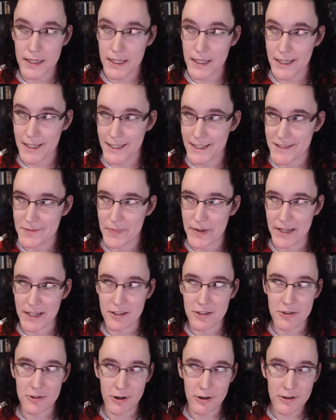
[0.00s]
It's been a
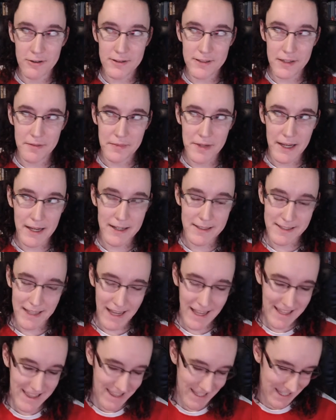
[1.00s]
struggle some days.
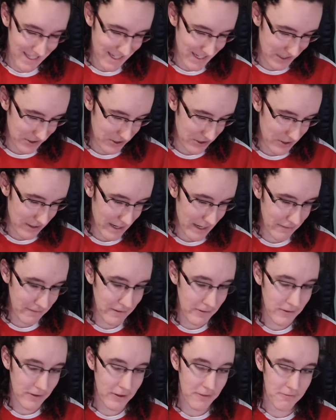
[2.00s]
I think yesterday I
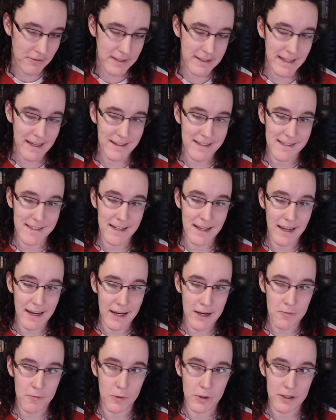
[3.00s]
wrote
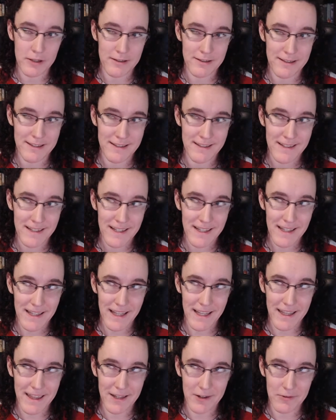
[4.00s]
3,008 words.
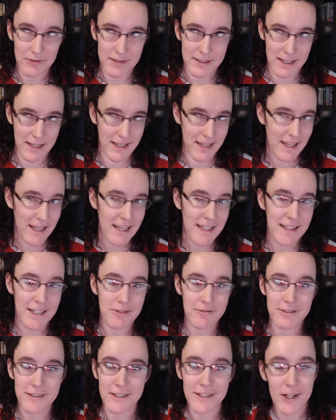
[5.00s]
Like there was
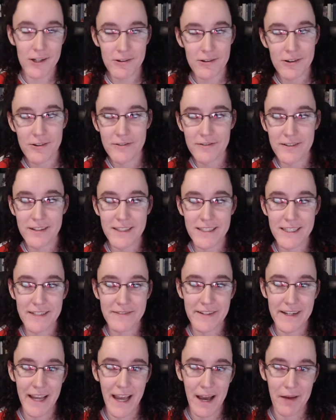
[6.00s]
no
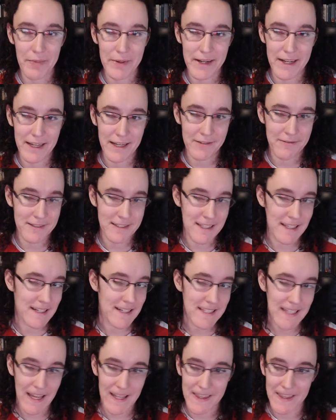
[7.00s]
overachieving happening. It was like
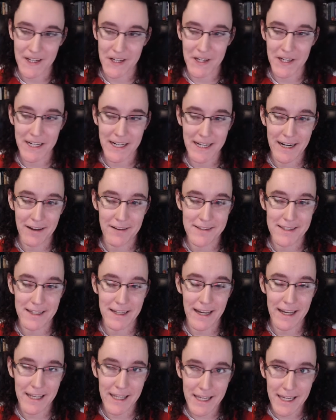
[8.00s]
10:30 and I was like,
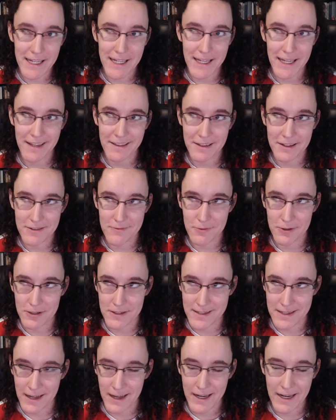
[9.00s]
I need to get these
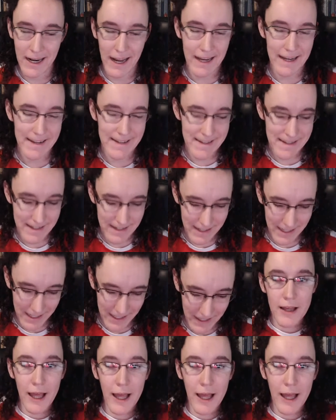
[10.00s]
words done, and I did it.